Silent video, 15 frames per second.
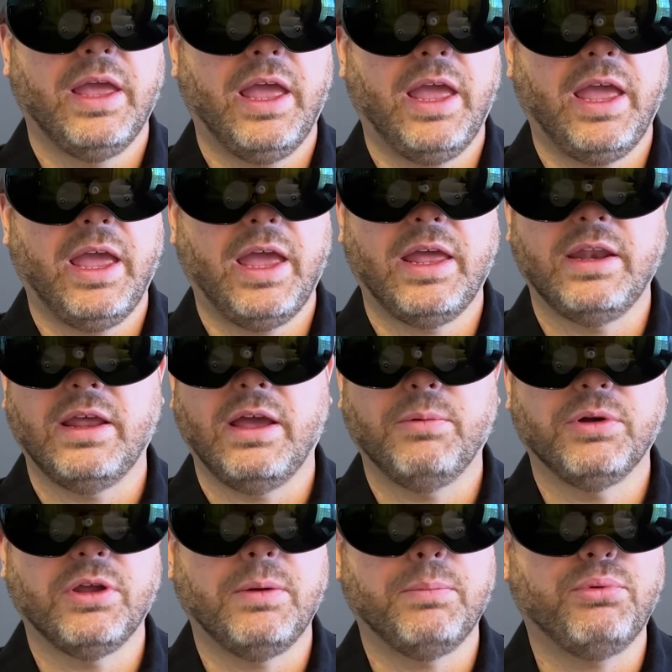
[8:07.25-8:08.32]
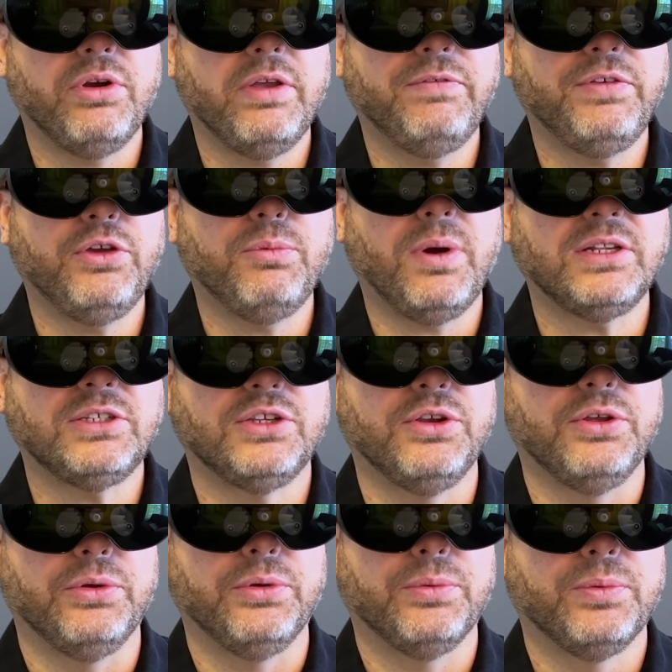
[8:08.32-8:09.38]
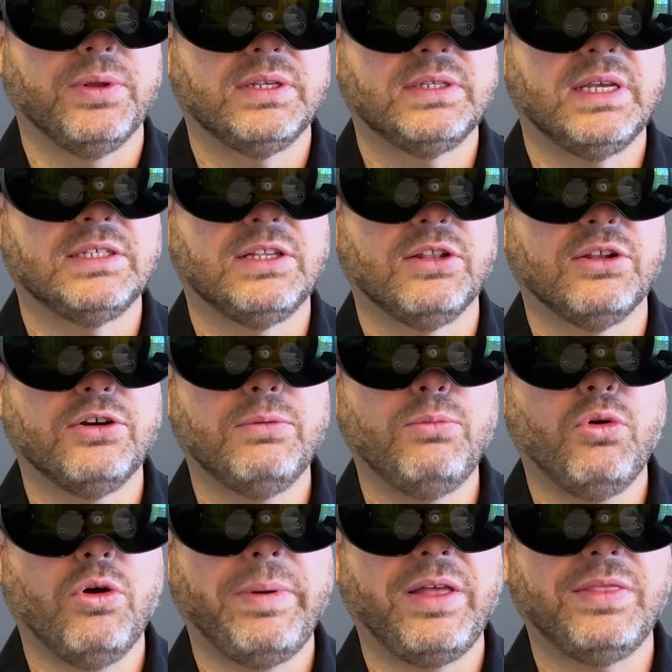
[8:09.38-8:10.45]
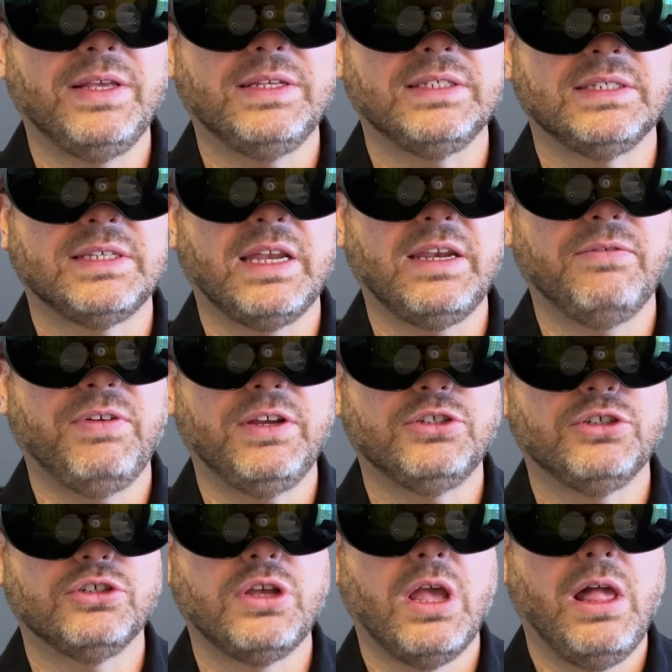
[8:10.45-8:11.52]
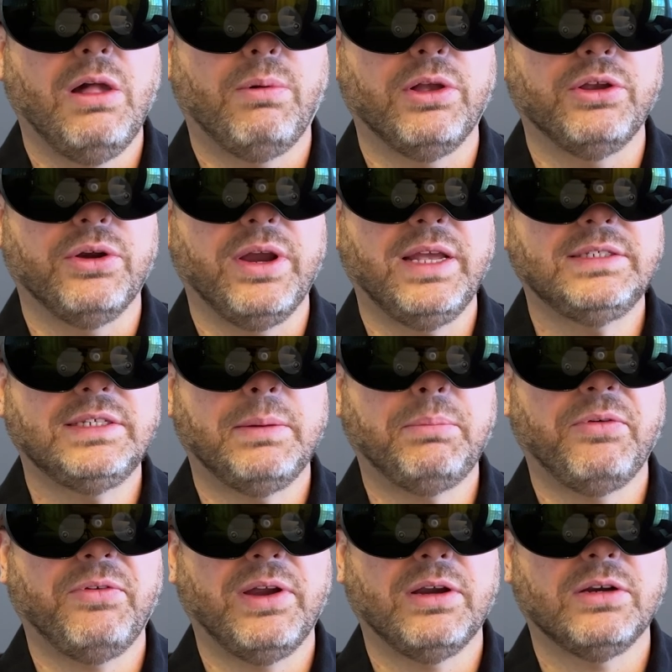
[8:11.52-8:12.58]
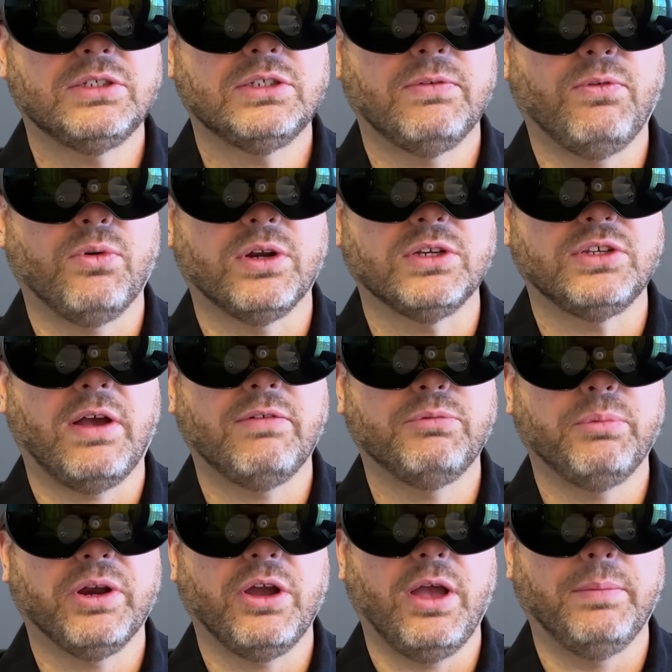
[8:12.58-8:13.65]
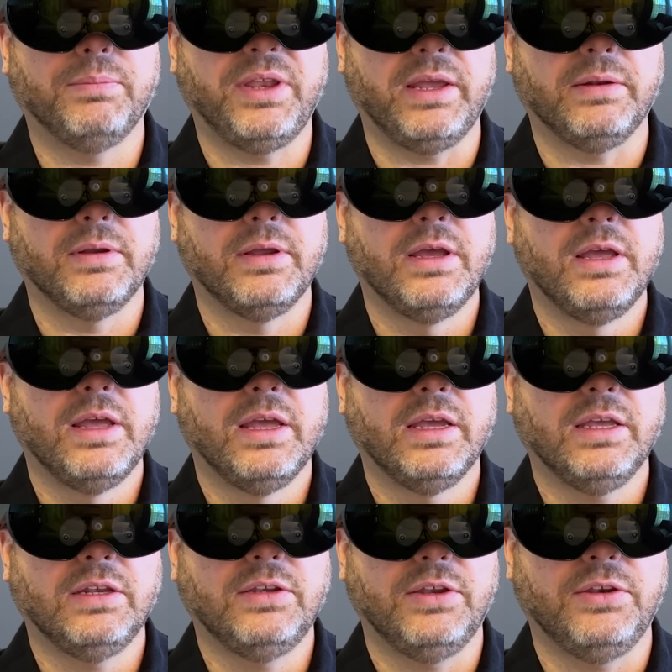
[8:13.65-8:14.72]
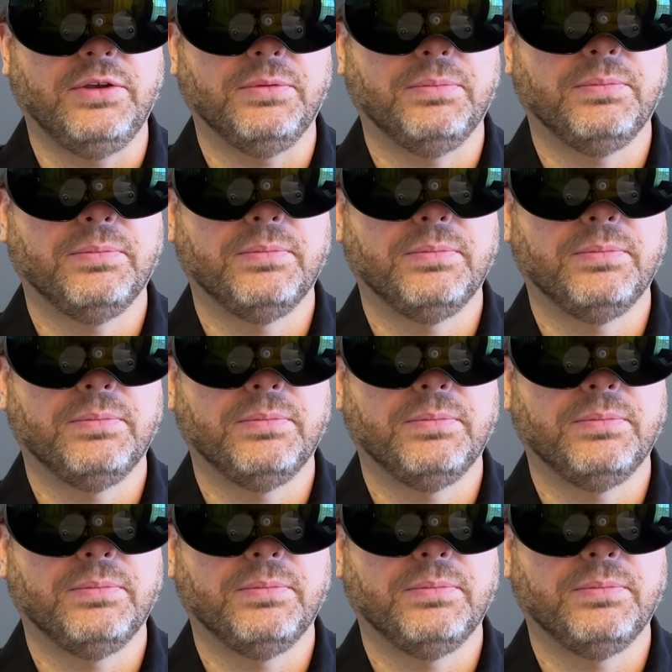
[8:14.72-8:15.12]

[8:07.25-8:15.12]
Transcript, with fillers: And uh, we're going to preview what's new. It says, learn more about these exciting features while your headset prepares for a software update. Continue.